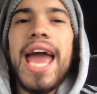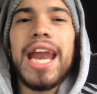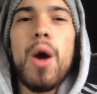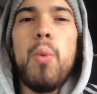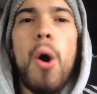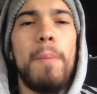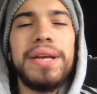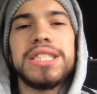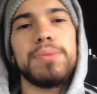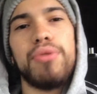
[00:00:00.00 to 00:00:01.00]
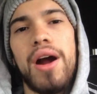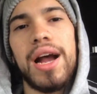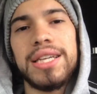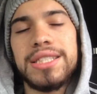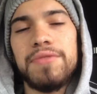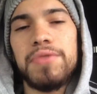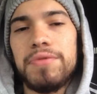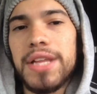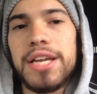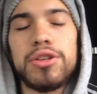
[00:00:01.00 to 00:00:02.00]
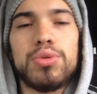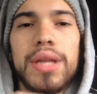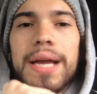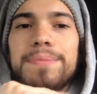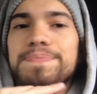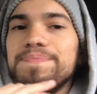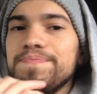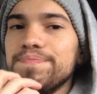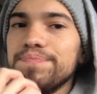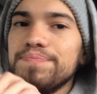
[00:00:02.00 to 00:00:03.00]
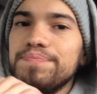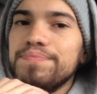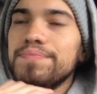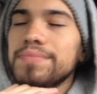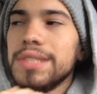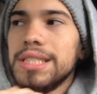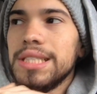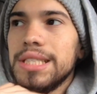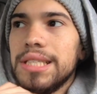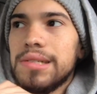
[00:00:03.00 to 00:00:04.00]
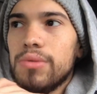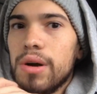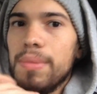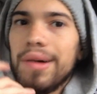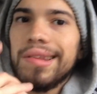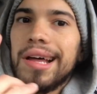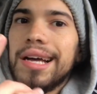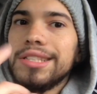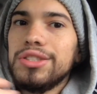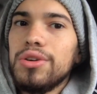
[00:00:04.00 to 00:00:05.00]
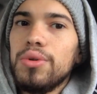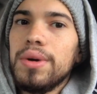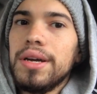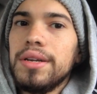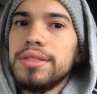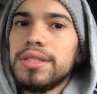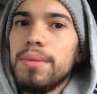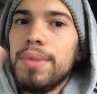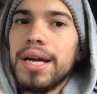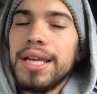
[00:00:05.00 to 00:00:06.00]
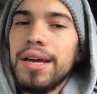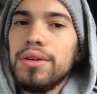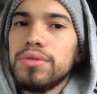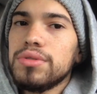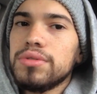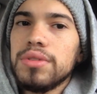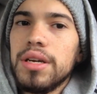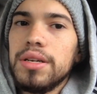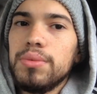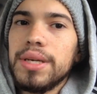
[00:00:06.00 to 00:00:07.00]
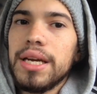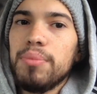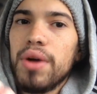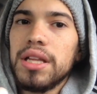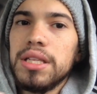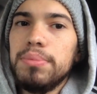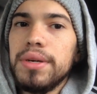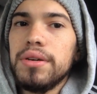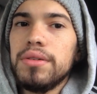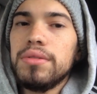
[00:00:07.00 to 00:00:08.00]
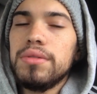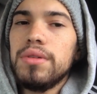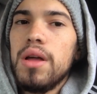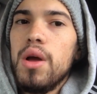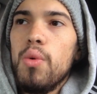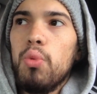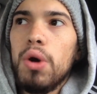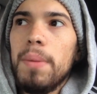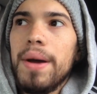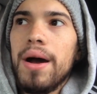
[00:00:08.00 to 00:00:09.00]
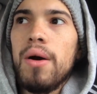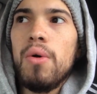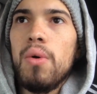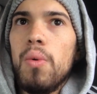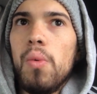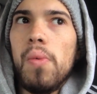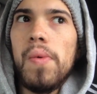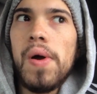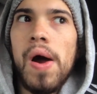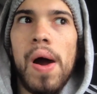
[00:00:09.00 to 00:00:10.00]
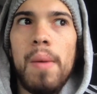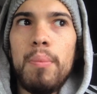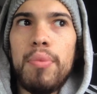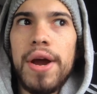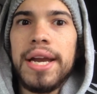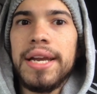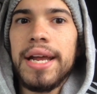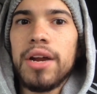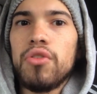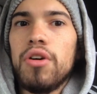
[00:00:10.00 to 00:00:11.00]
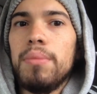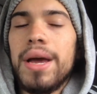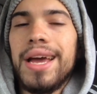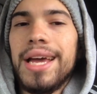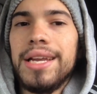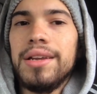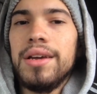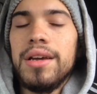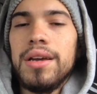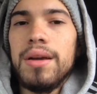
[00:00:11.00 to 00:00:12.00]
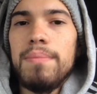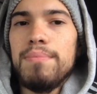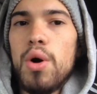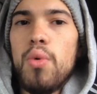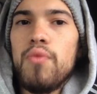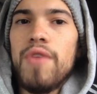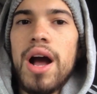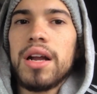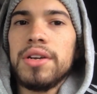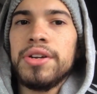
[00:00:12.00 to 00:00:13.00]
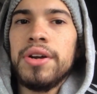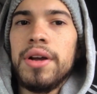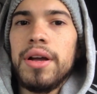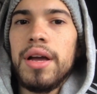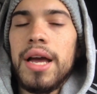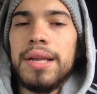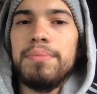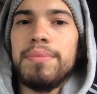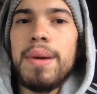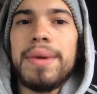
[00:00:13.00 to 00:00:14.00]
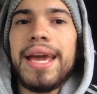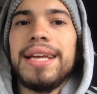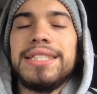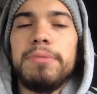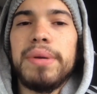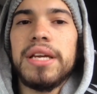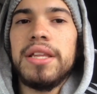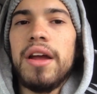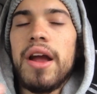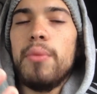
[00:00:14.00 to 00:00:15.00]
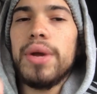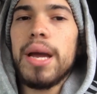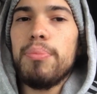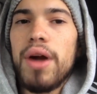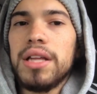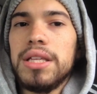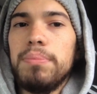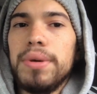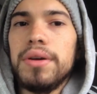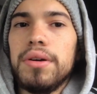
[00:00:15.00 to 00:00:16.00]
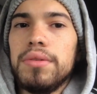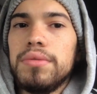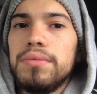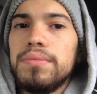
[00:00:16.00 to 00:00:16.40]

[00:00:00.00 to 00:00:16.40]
and I won't be surprised if Lakers were like, what about Lonzo and somebody else, and we get Bradley Beal? What about Brandon Ingram and Mo Wagner and maybe KCP in there, and we get Bradley Beal?